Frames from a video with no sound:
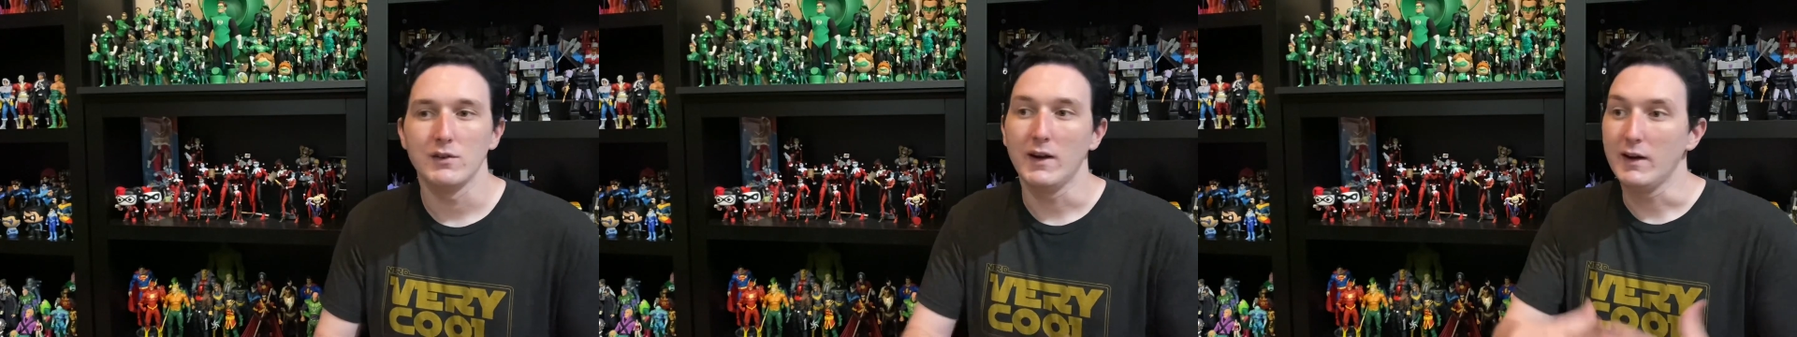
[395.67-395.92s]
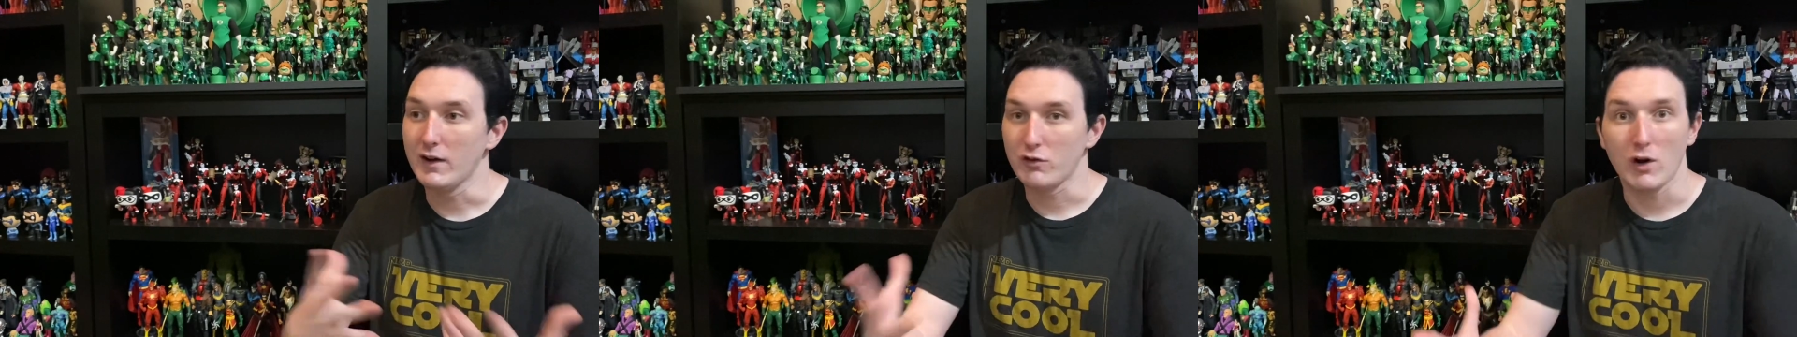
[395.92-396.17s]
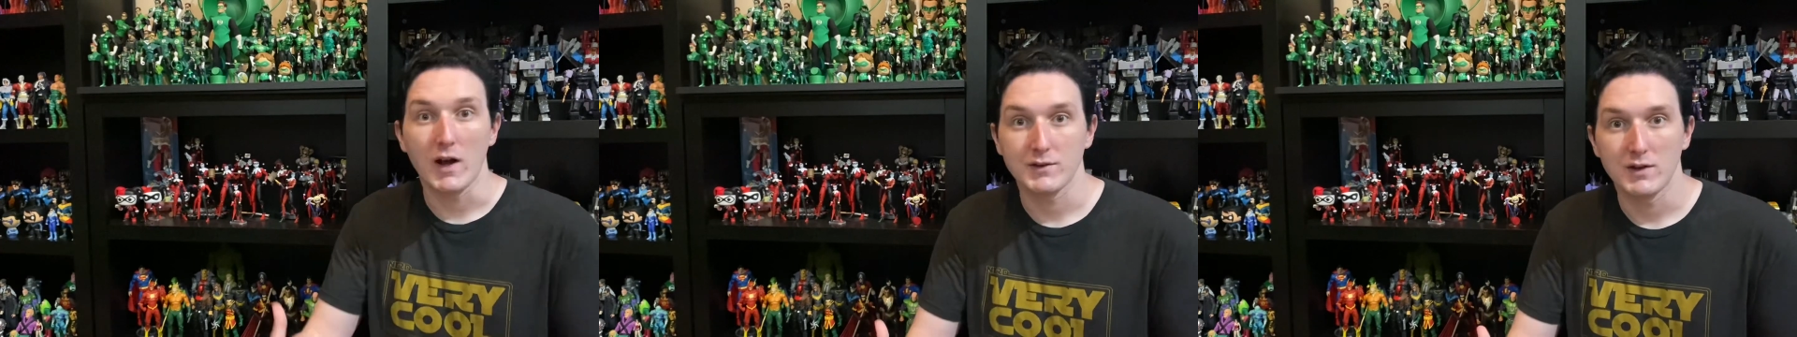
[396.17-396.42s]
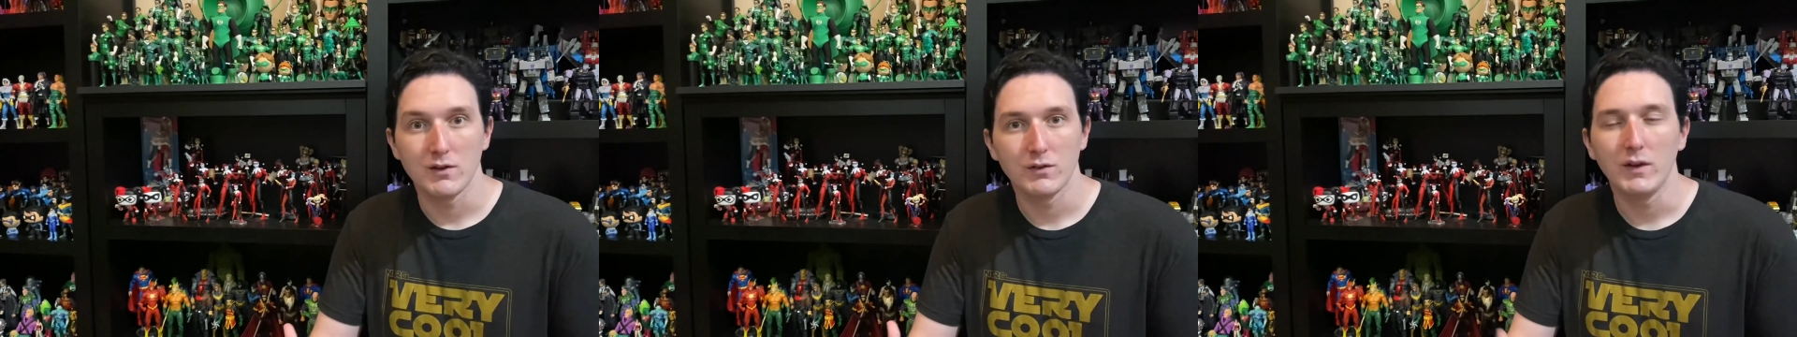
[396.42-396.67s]
and an
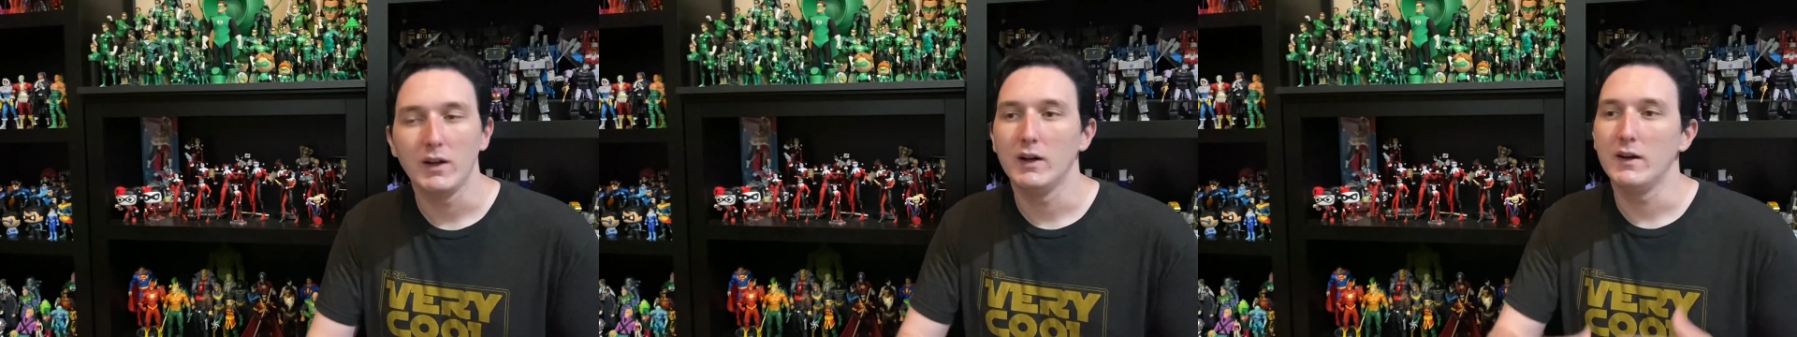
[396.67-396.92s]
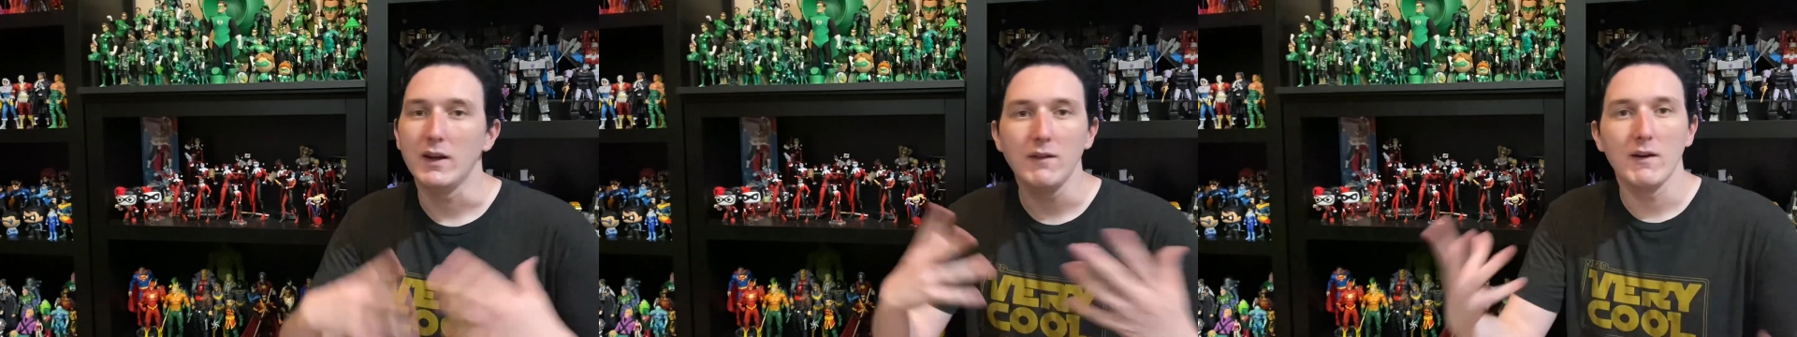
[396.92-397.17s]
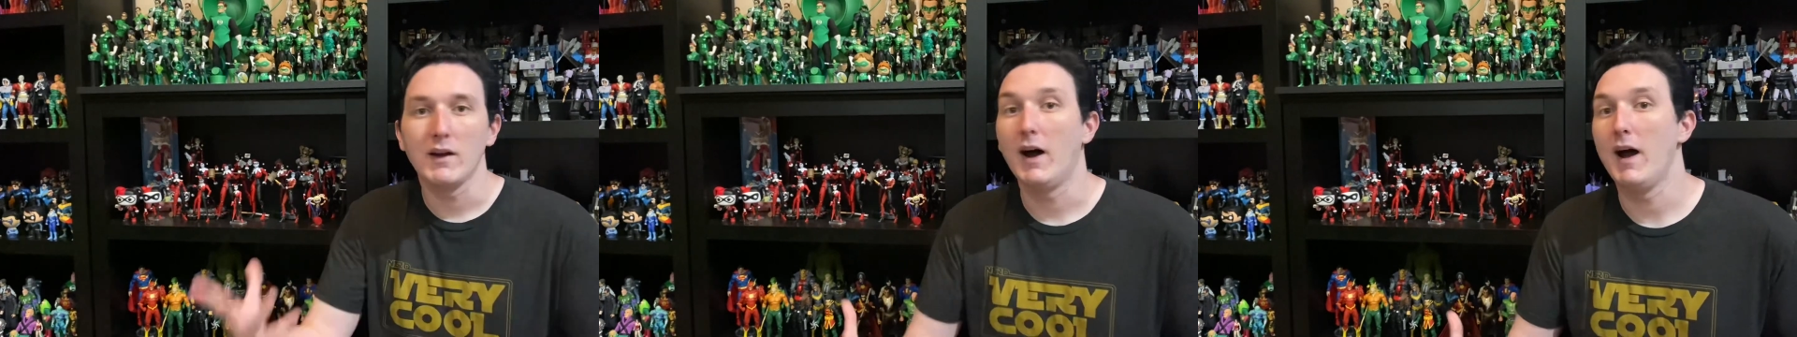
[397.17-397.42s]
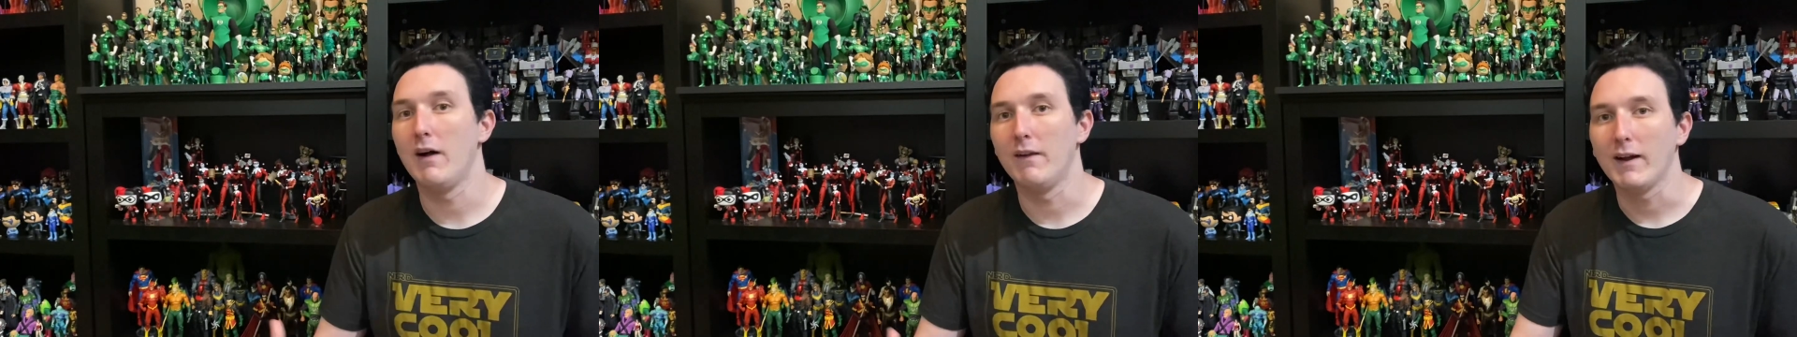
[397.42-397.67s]
Atrocitus figure, and even
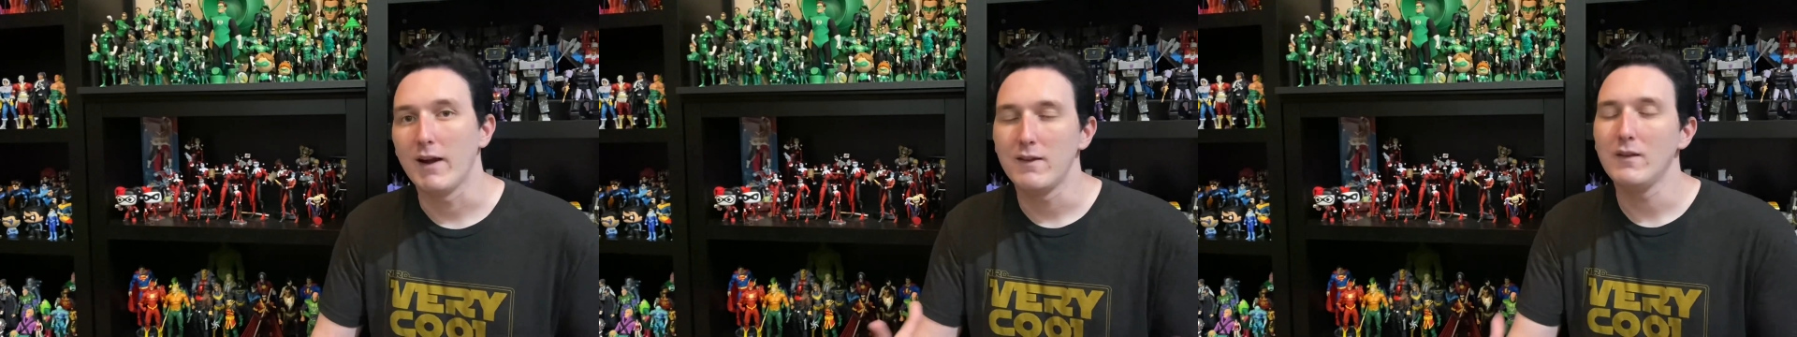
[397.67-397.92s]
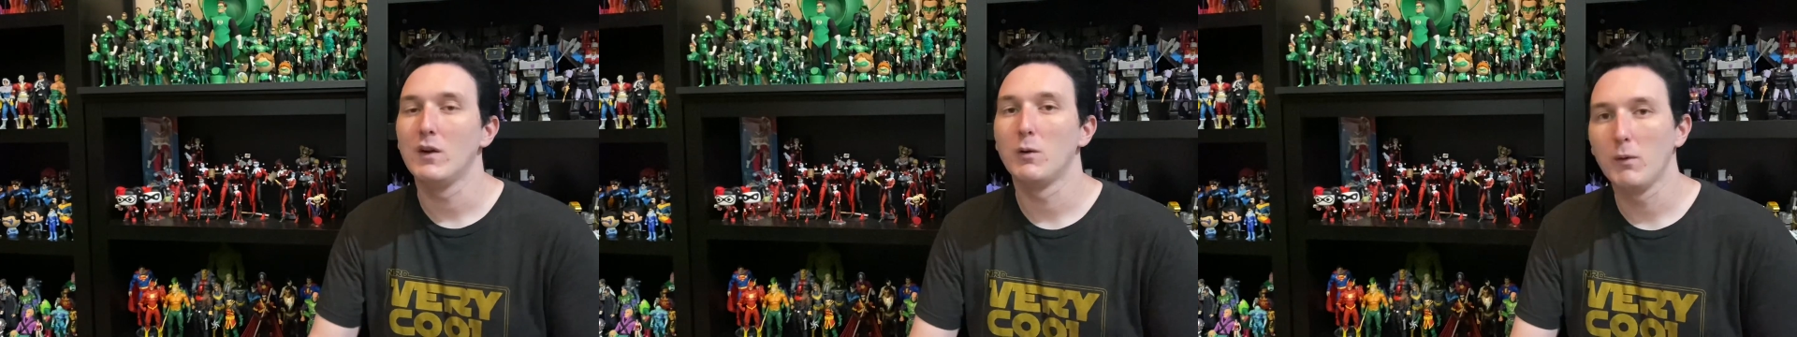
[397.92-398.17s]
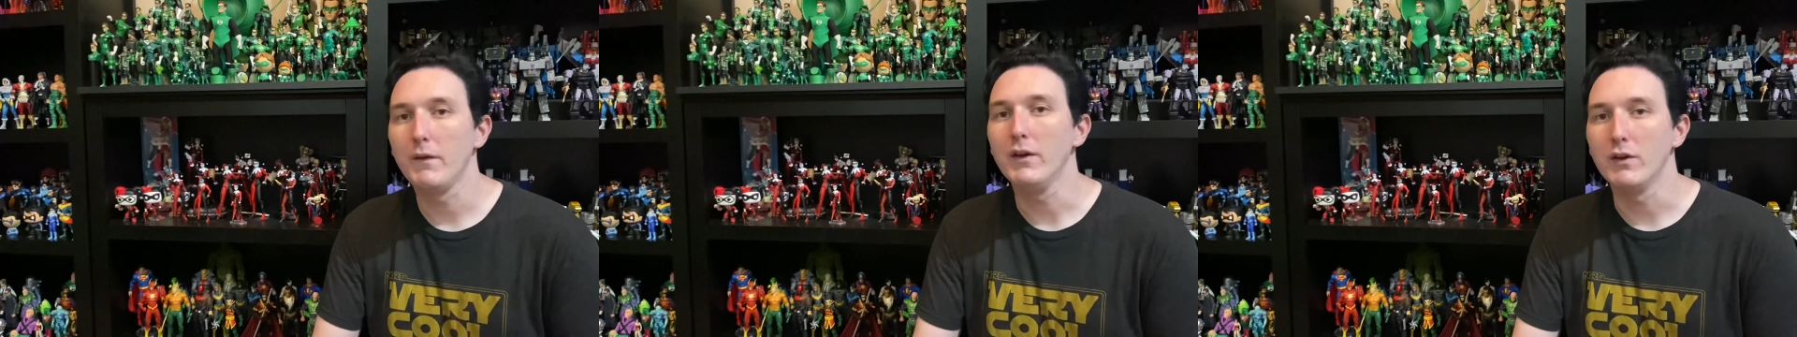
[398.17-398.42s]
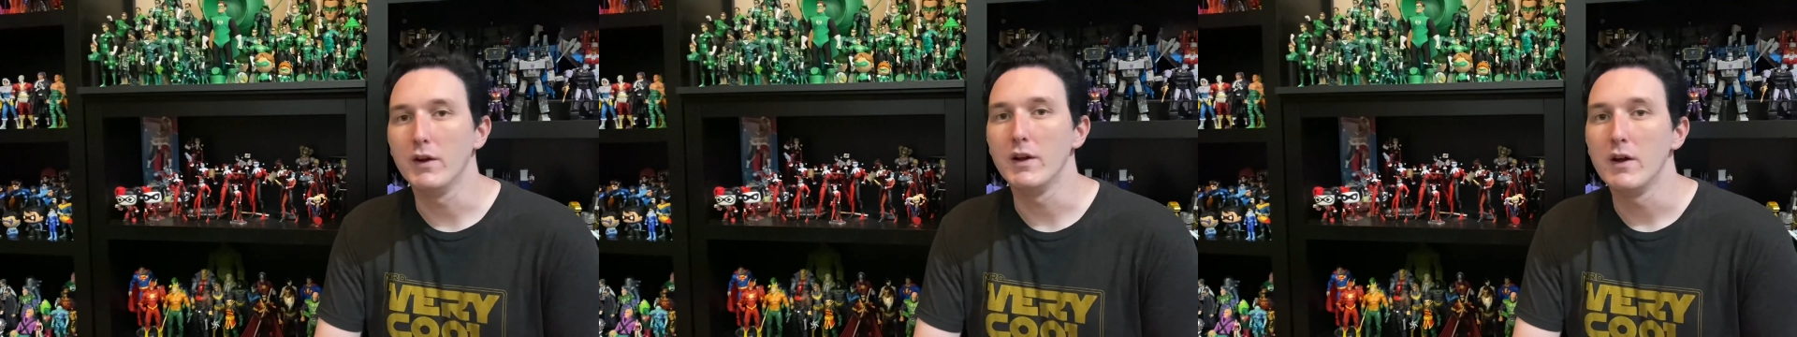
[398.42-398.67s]
Kyle, like, I think they're really
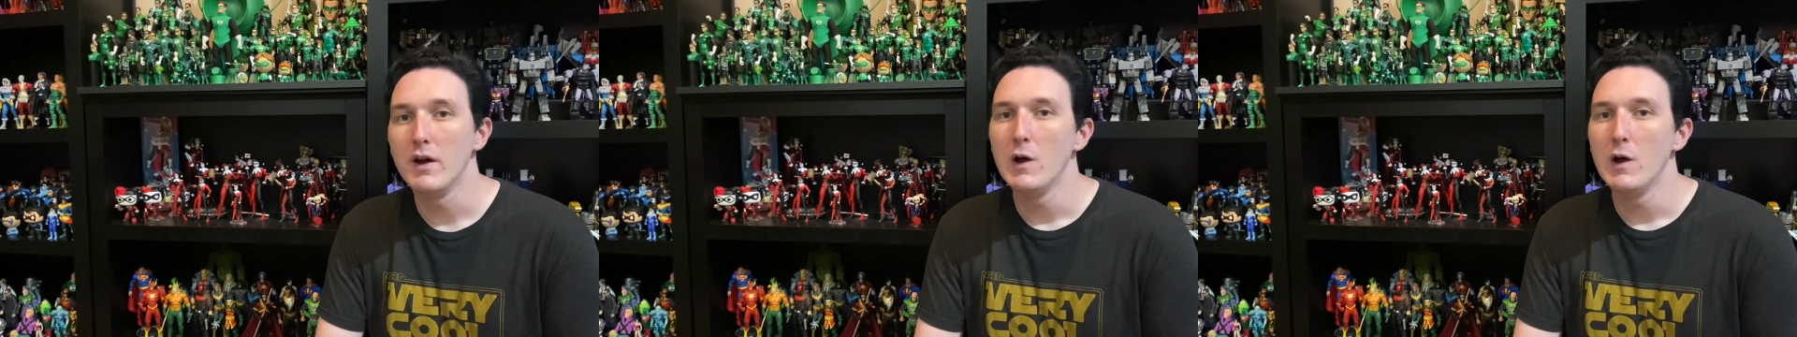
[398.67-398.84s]
good